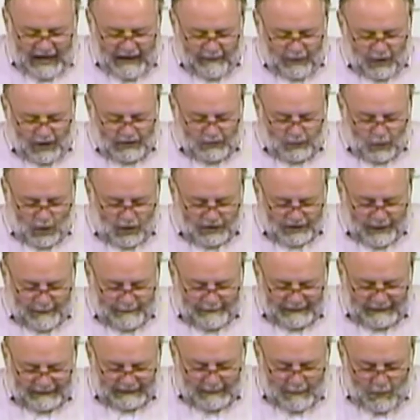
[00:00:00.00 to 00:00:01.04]
David rose
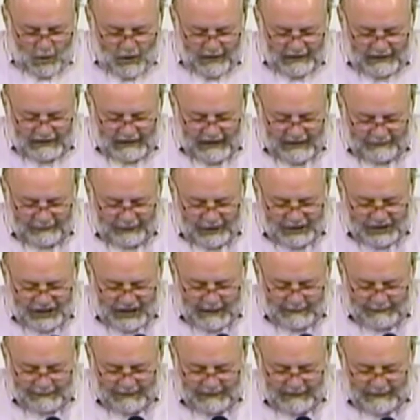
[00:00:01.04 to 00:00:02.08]
up in the morning, left the
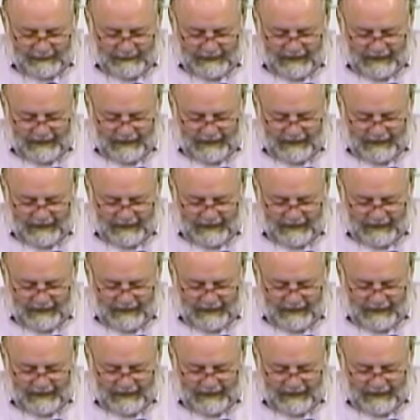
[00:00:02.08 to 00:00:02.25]
sheep